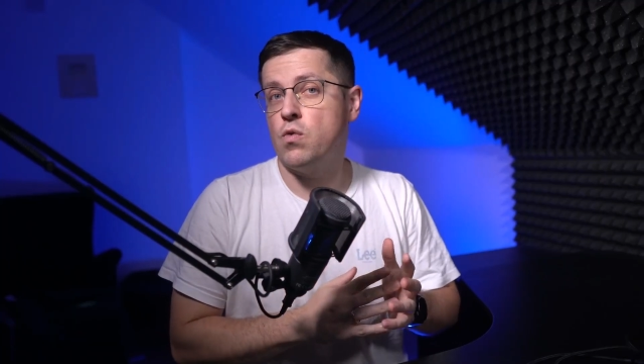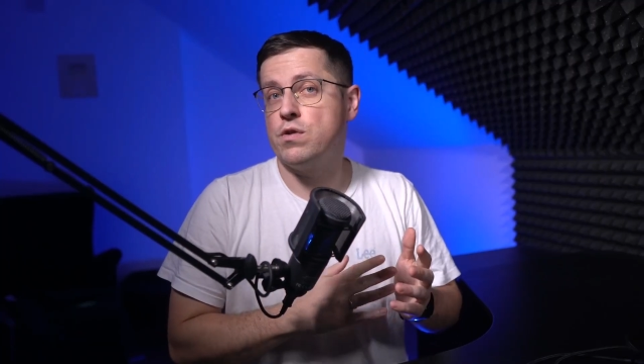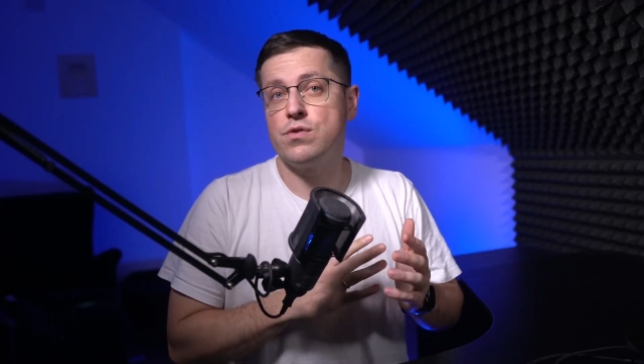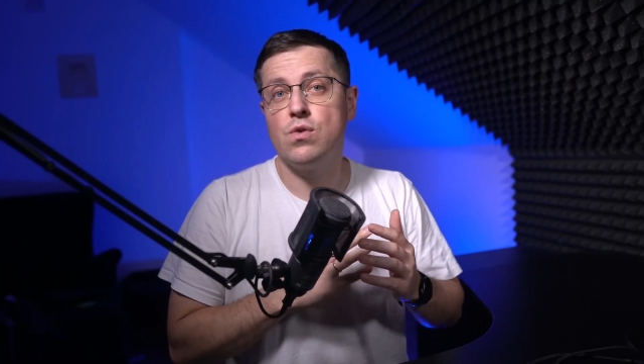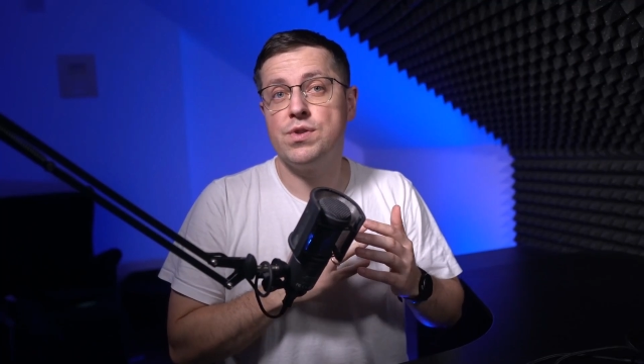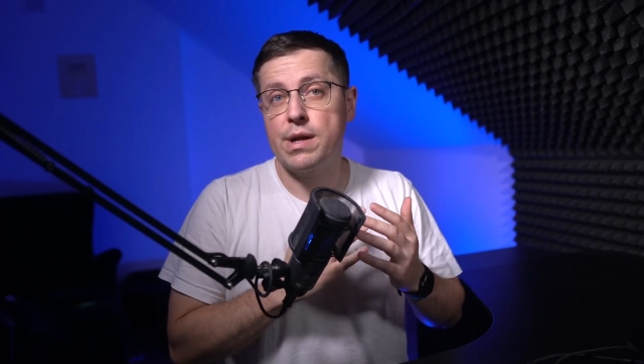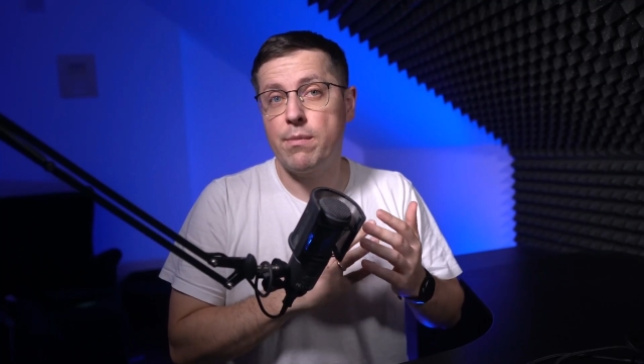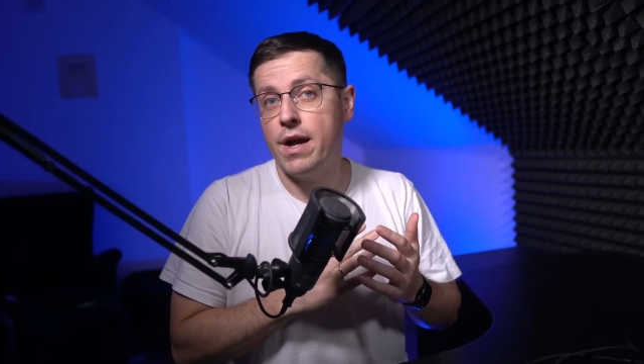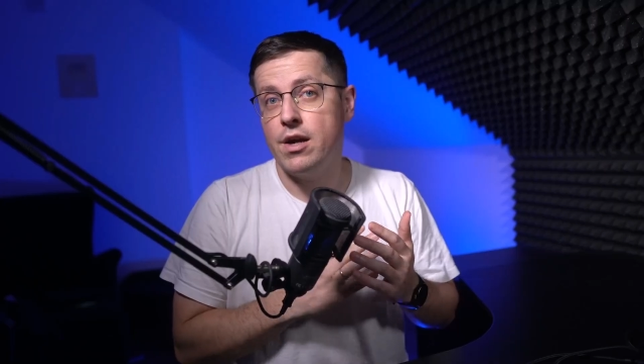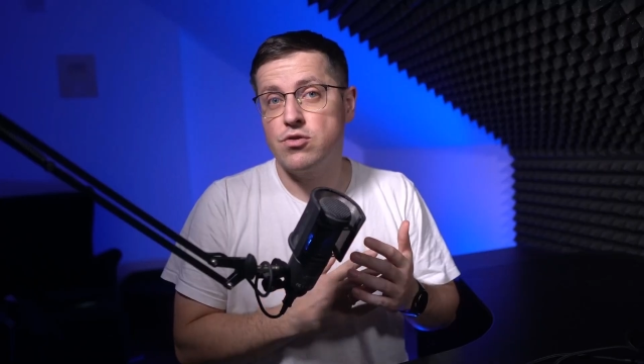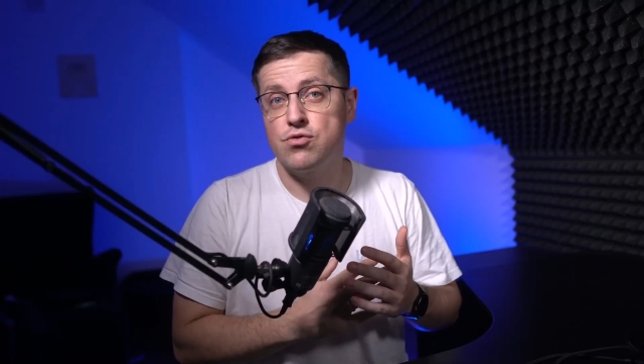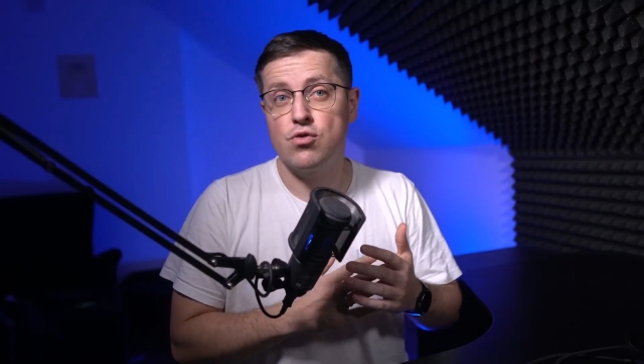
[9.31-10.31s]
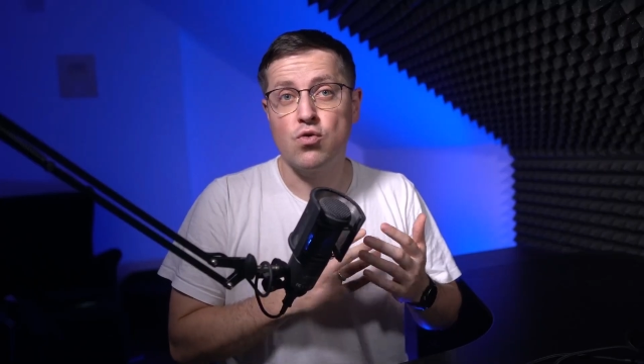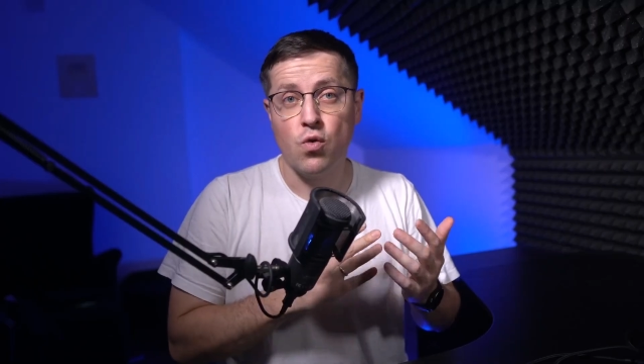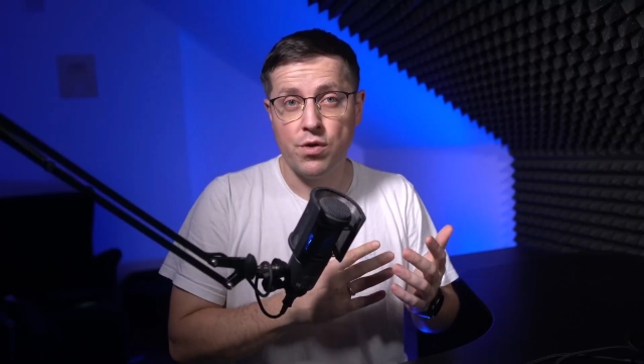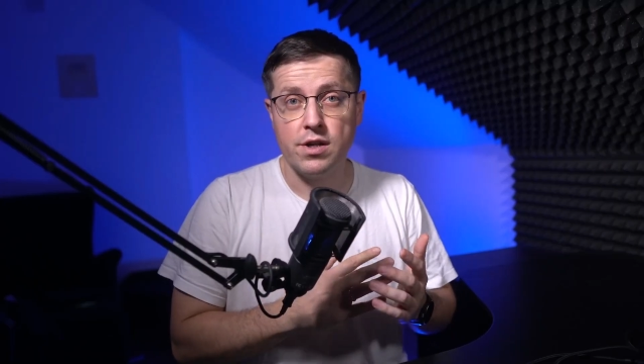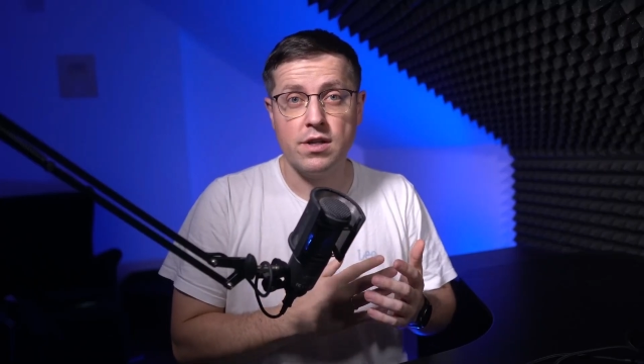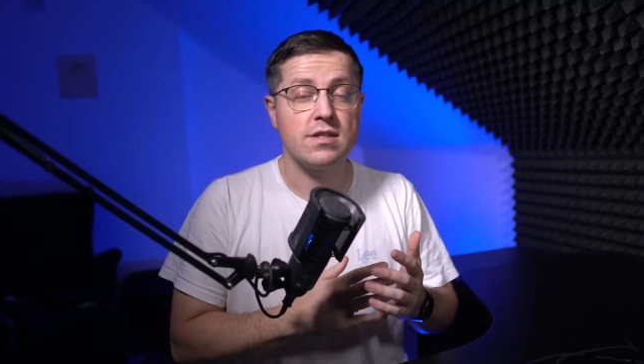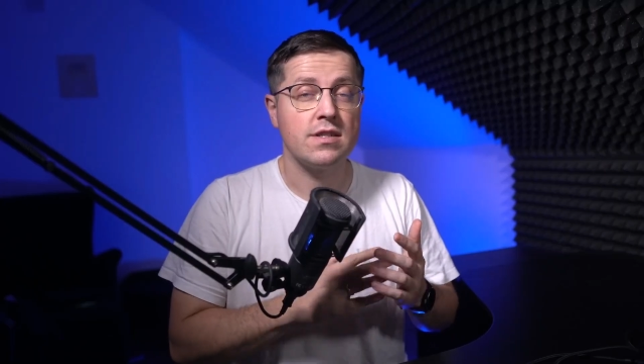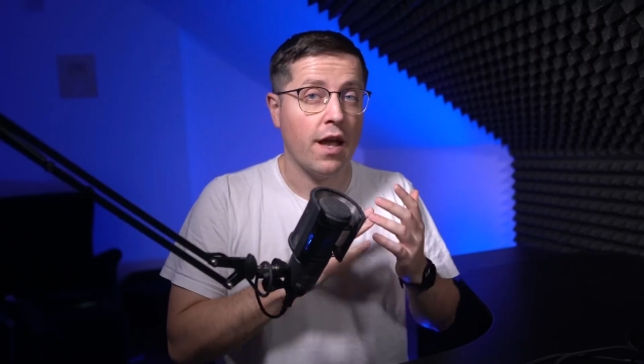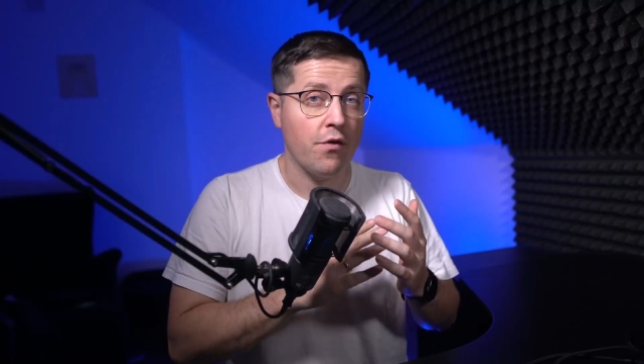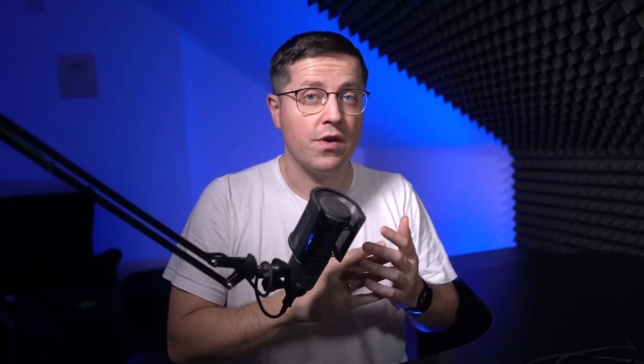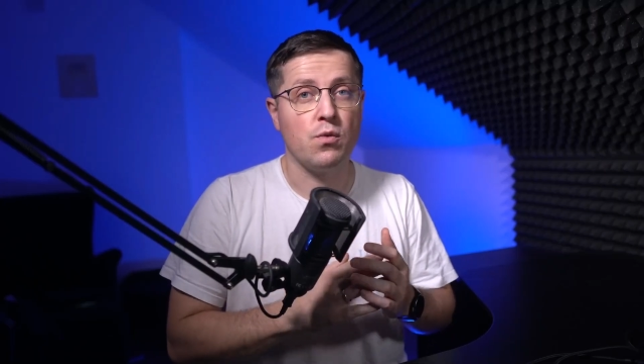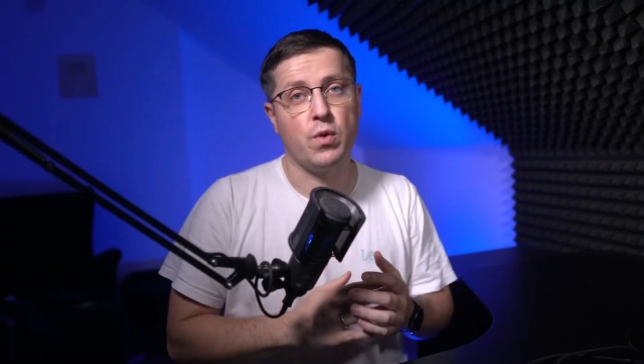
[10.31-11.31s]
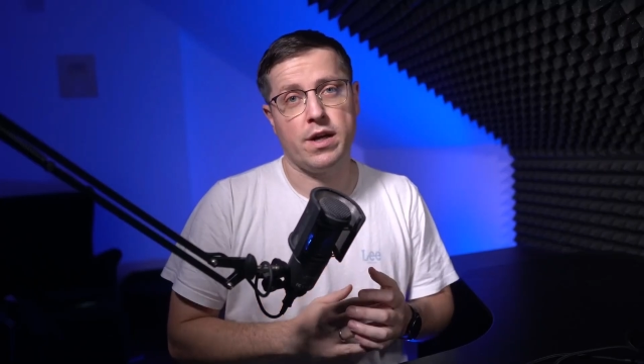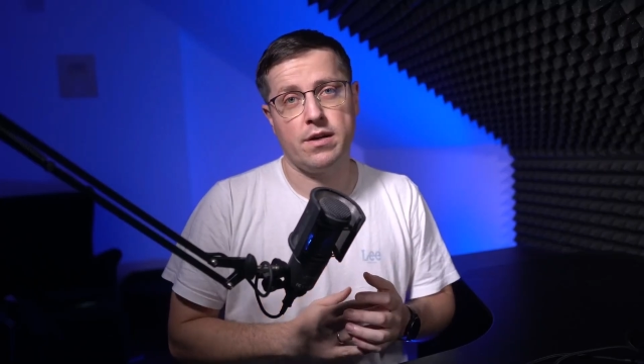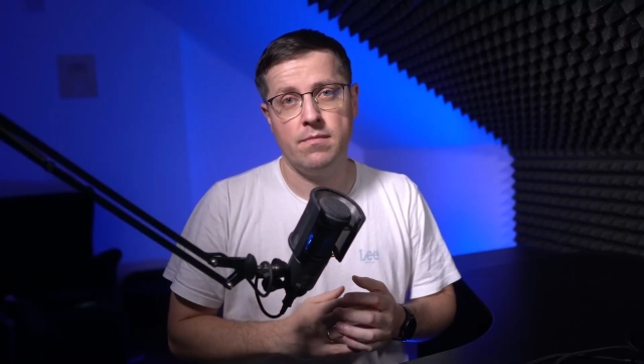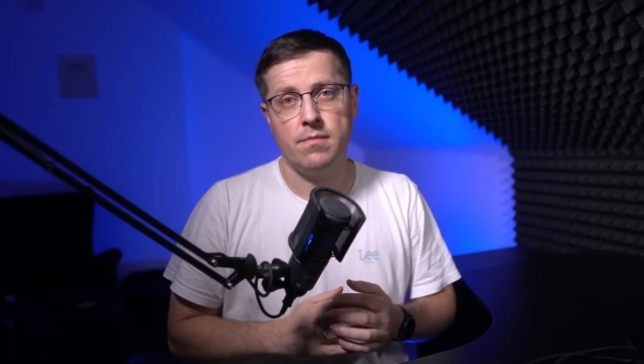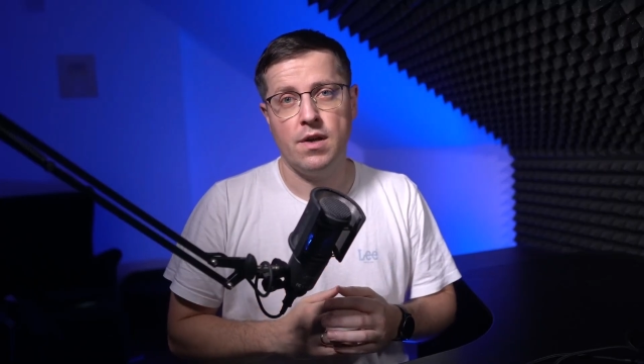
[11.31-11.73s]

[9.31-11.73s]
or Google Tag Manager tutorials every week.